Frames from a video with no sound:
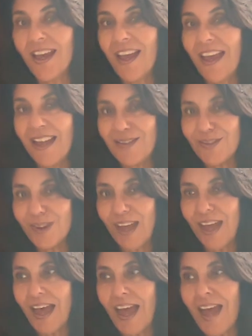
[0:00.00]
And so
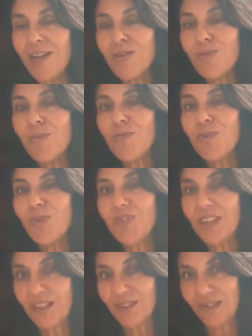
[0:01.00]
as we're
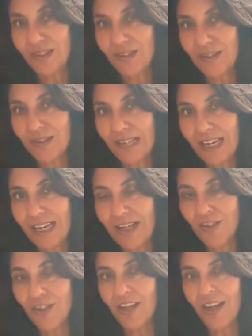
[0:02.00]
moving into this stage
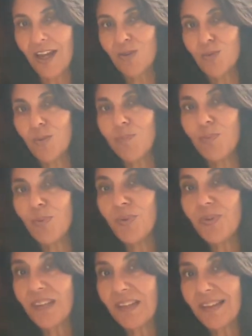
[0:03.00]
and as we're
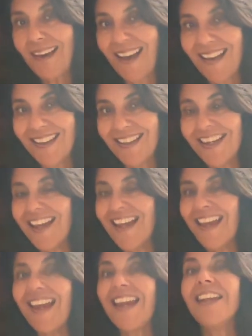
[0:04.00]
birthing that,
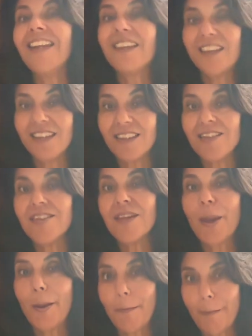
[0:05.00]
it is
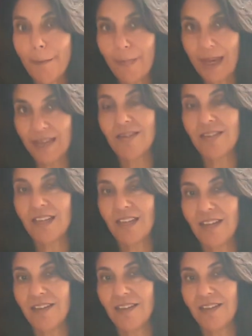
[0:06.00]
messy,
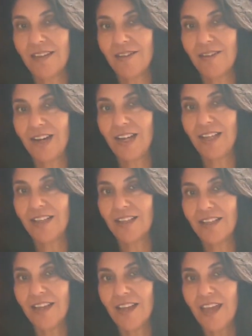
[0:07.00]
right?
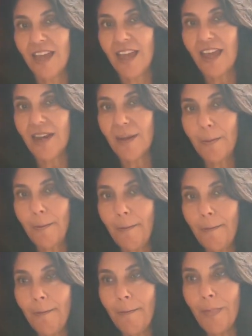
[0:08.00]
And
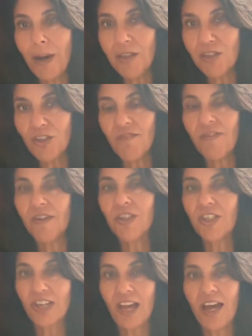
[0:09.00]
much of the
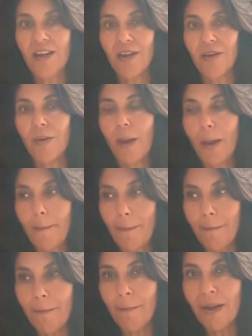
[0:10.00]
shadow,
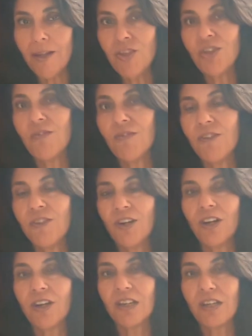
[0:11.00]
much of the
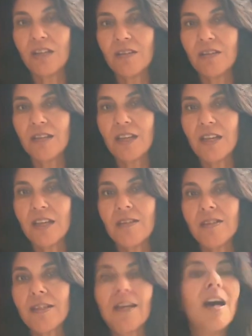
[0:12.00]
darkness
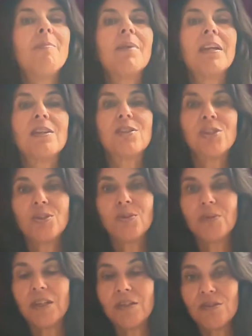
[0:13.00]
is coming to
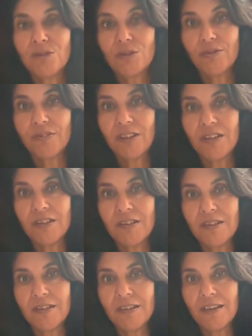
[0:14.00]
its
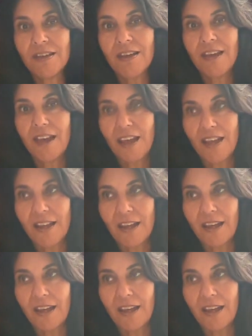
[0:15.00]
surface and